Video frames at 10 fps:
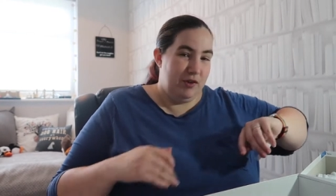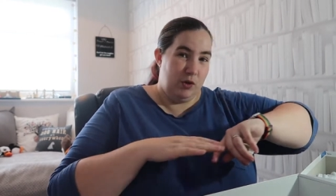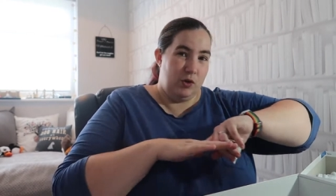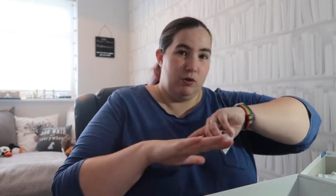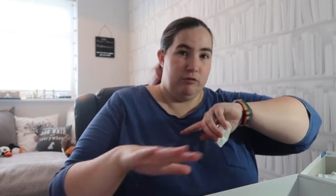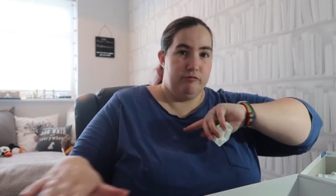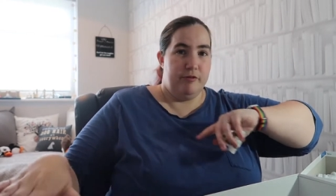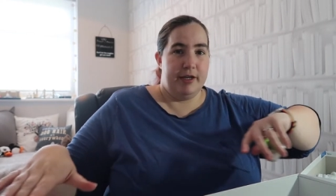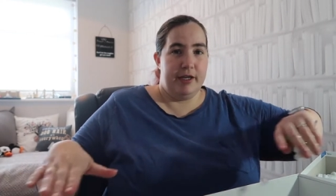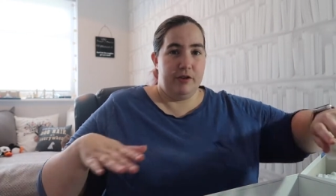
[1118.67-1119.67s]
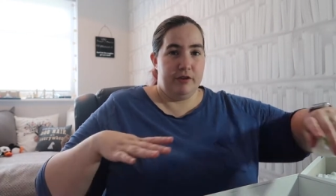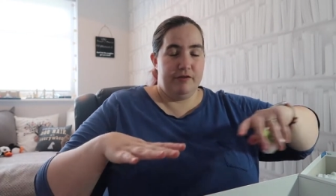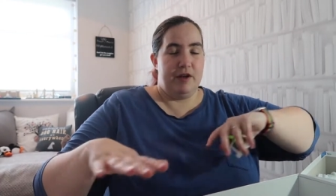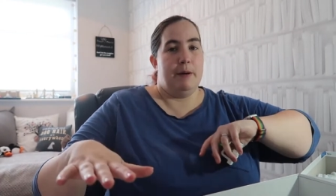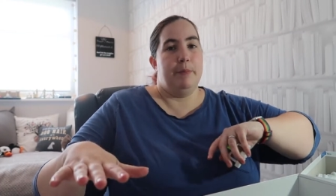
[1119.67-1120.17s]
you're running on a
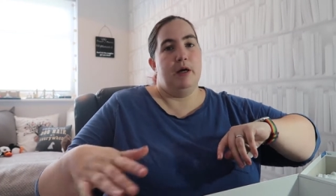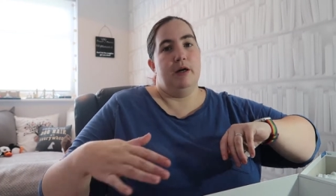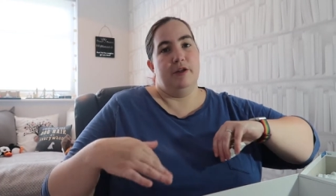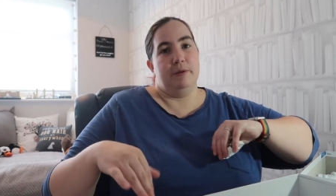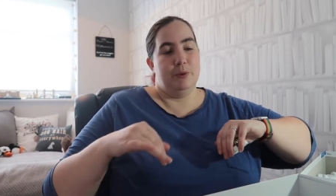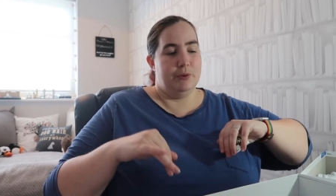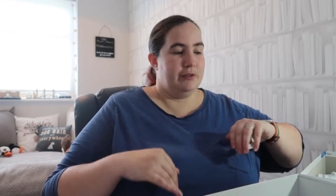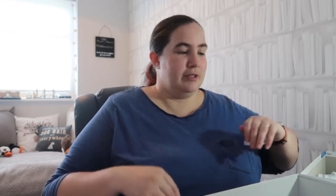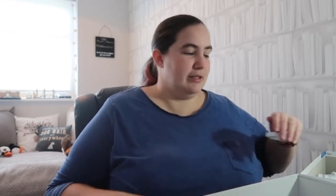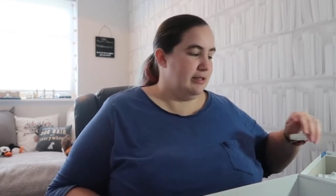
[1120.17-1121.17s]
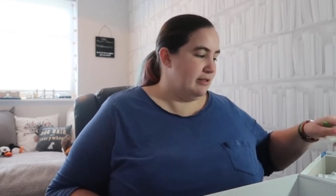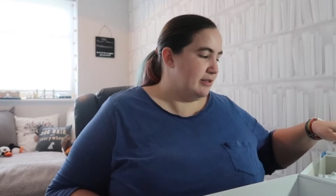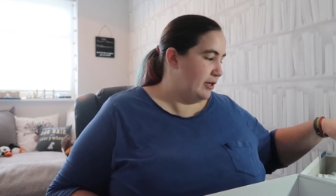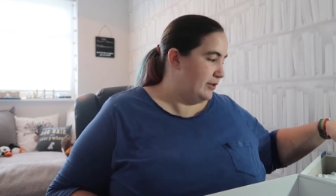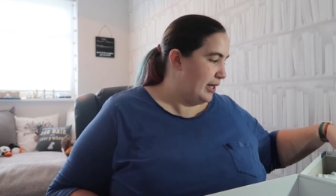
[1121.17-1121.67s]
flat part and your ball's starting to
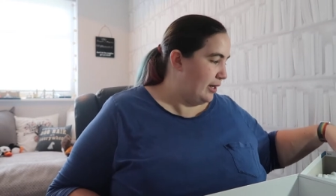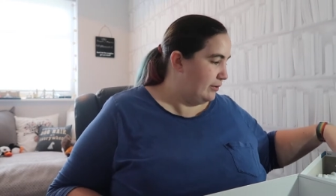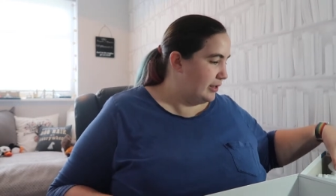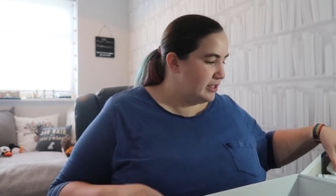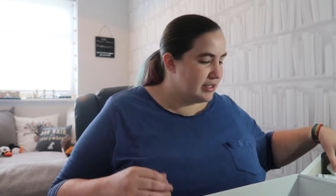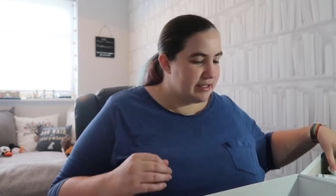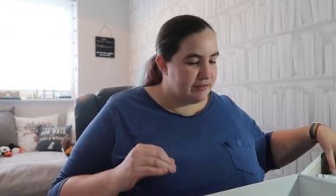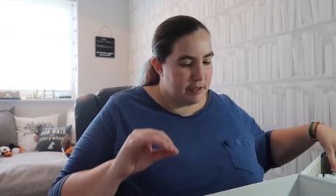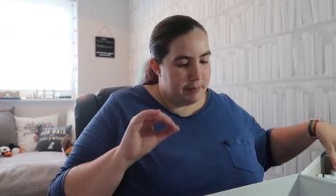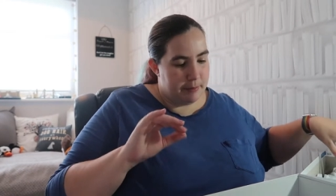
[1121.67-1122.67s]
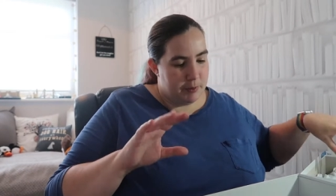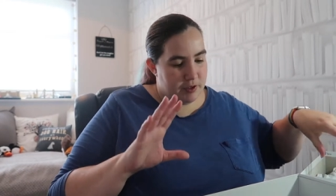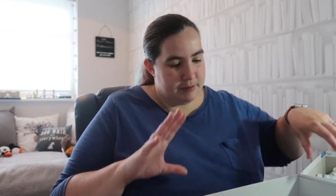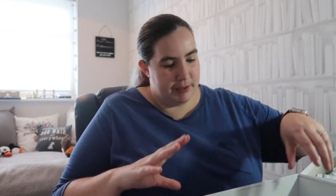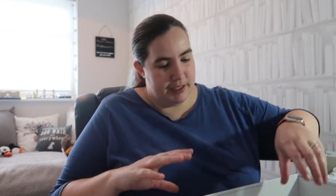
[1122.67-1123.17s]
slow down. It just gives it a bit
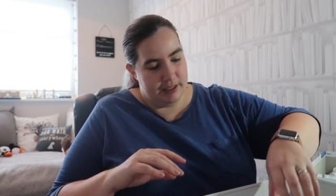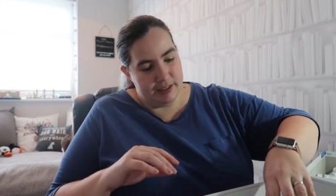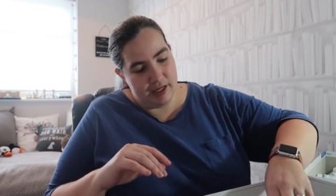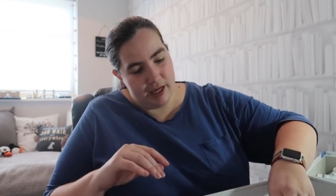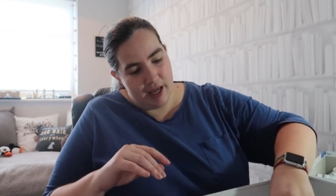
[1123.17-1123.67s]
more speed.